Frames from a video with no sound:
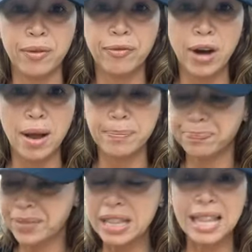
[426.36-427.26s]
from
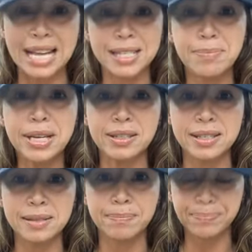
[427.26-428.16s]
Les
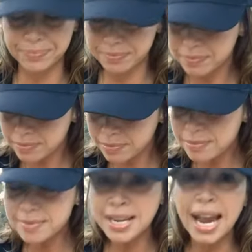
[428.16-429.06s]
Mills.
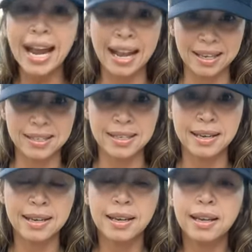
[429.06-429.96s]
And
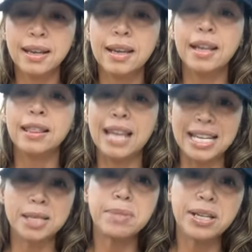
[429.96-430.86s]

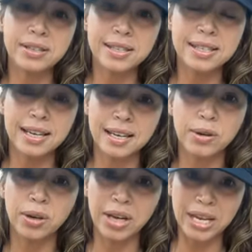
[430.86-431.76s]
Les Mills,
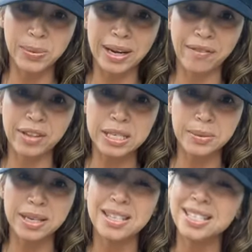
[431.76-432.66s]
are you guys ready for this one?